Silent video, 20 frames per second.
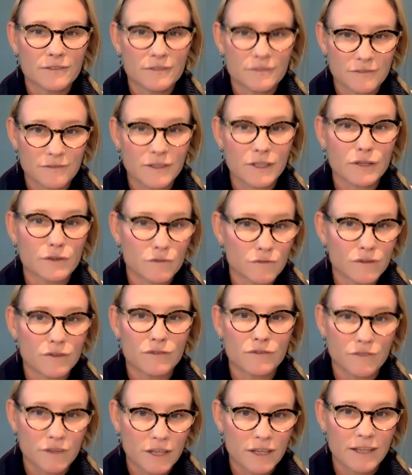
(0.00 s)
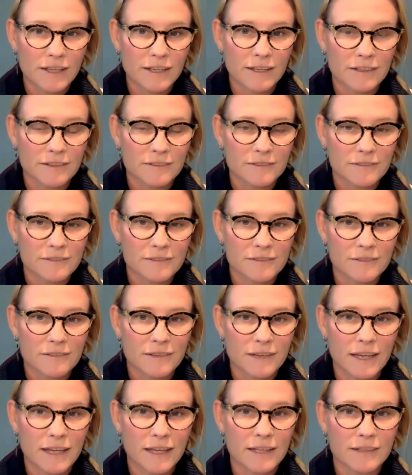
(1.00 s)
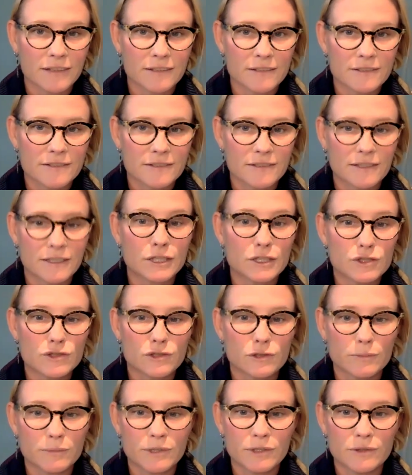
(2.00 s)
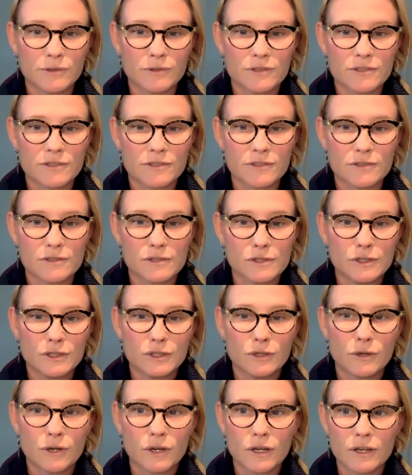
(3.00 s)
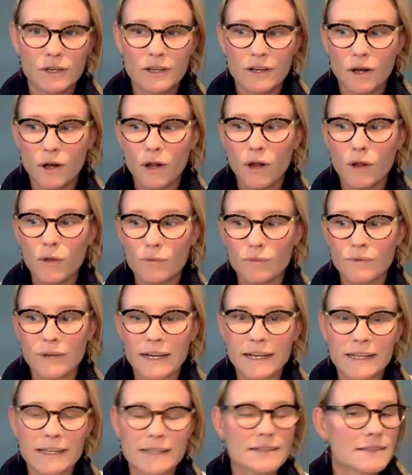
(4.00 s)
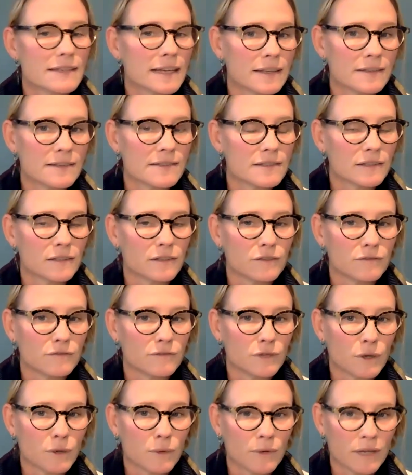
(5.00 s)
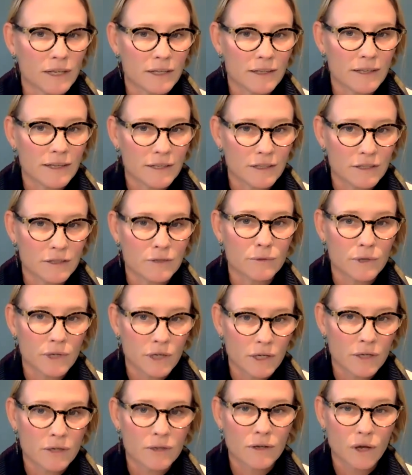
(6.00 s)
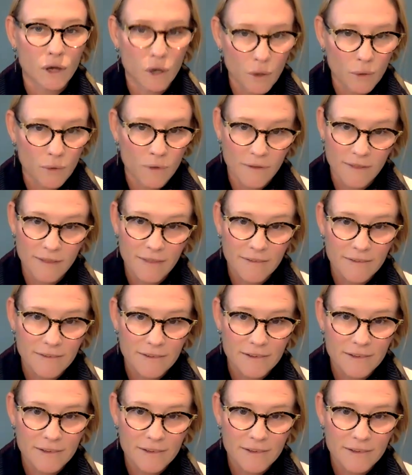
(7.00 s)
feel fulfilling and contribute to your already sense of knowing that you're whole